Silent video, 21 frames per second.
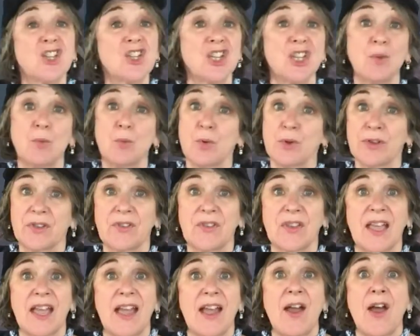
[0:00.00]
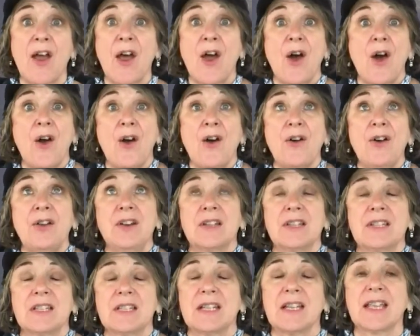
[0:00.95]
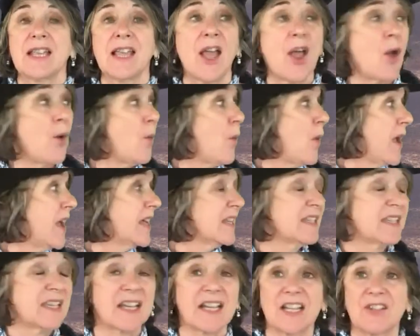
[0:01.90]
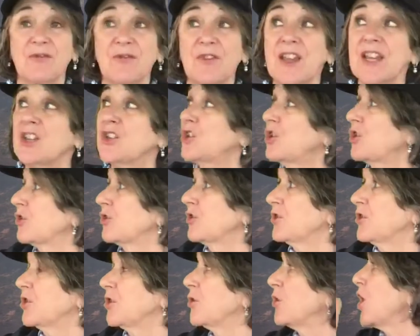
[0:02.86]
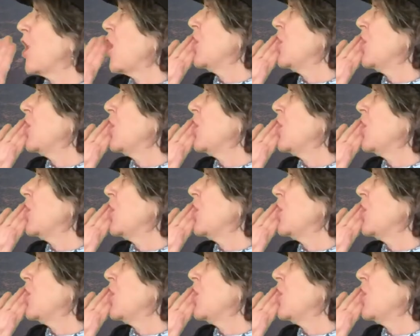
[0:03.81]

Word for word: She was there Honestly, where's that fish gone to?